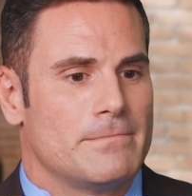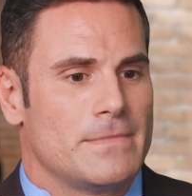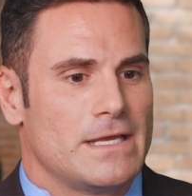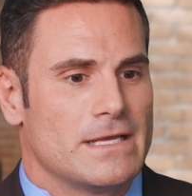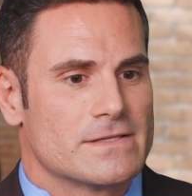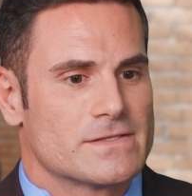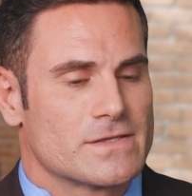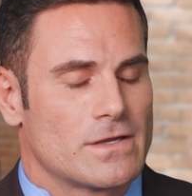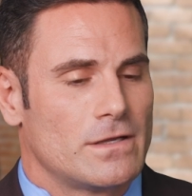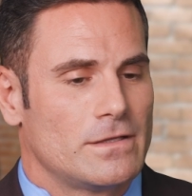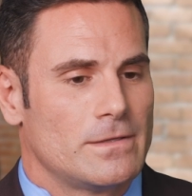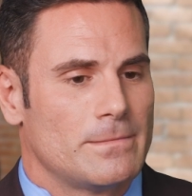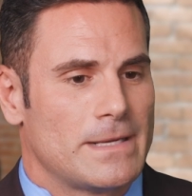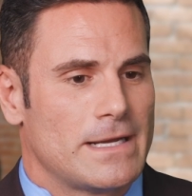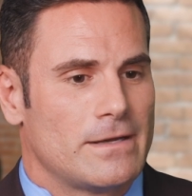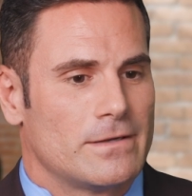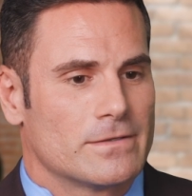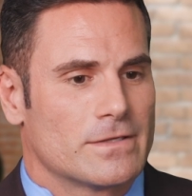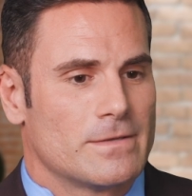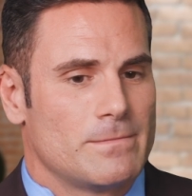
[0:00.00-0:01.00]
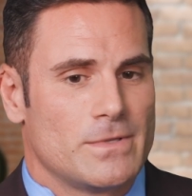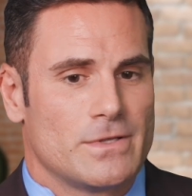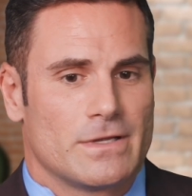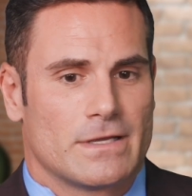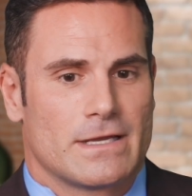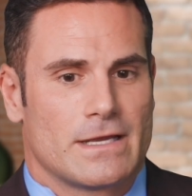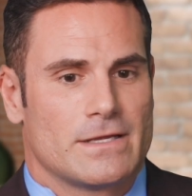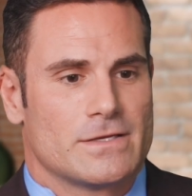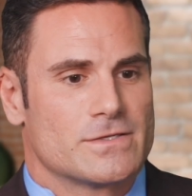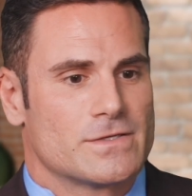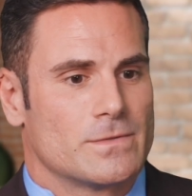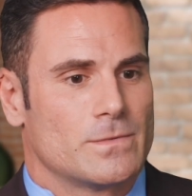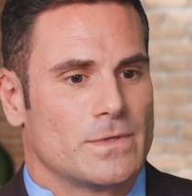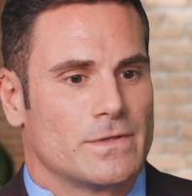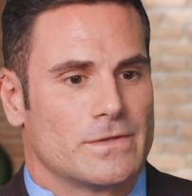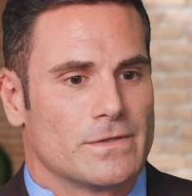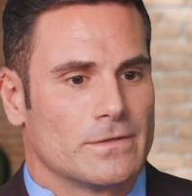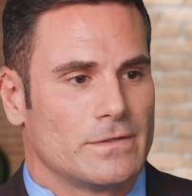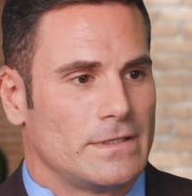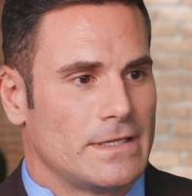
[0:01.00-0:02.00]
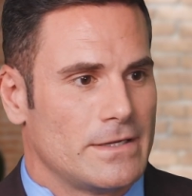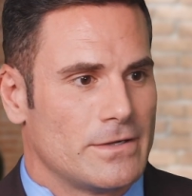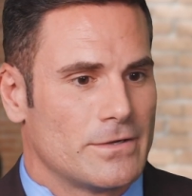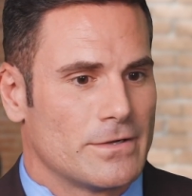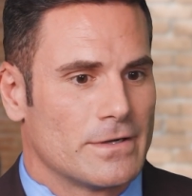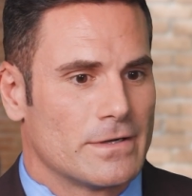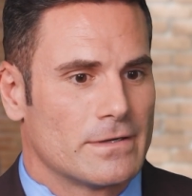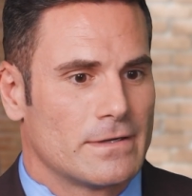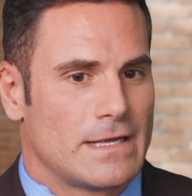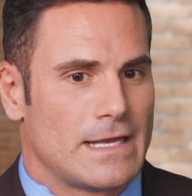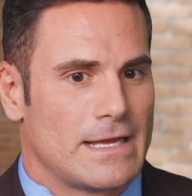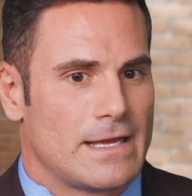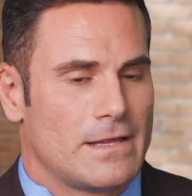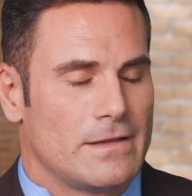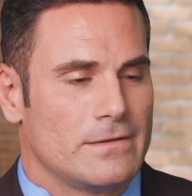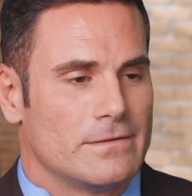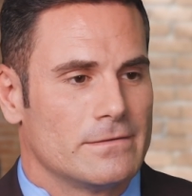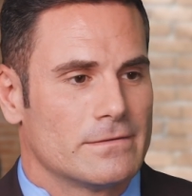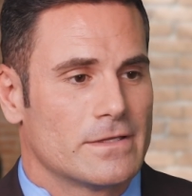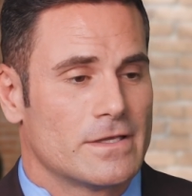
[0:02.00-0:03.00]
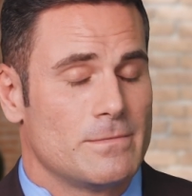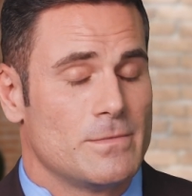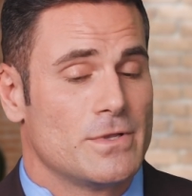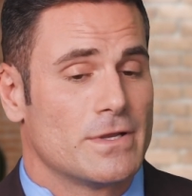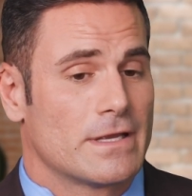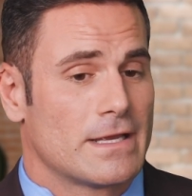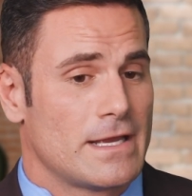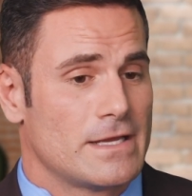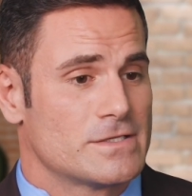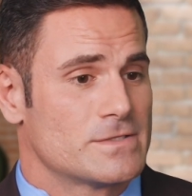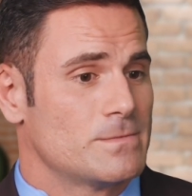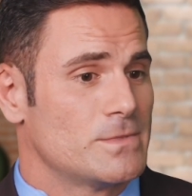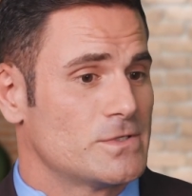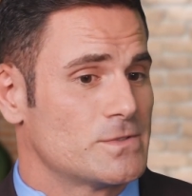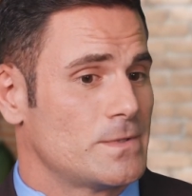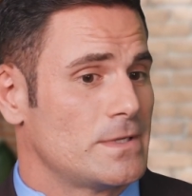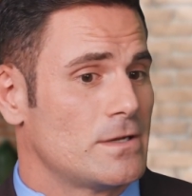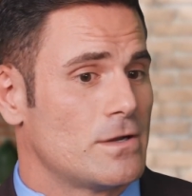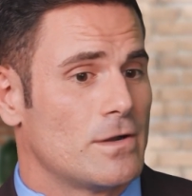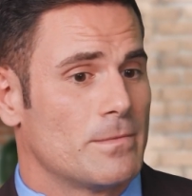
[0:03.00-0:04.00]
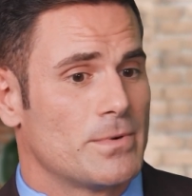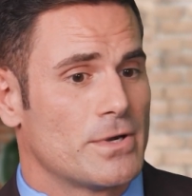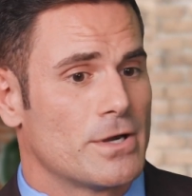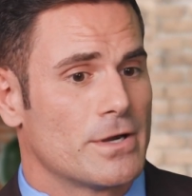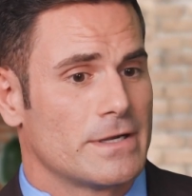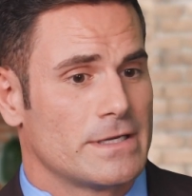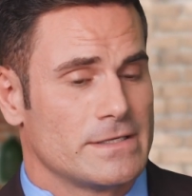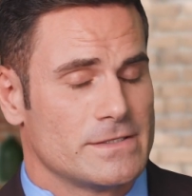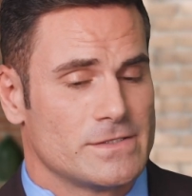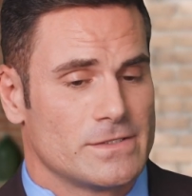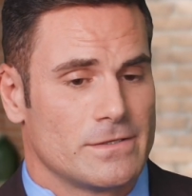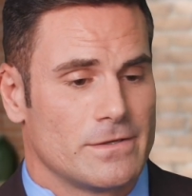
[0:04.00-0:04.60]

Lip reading: It's all about communication with your lender and communication between all parties.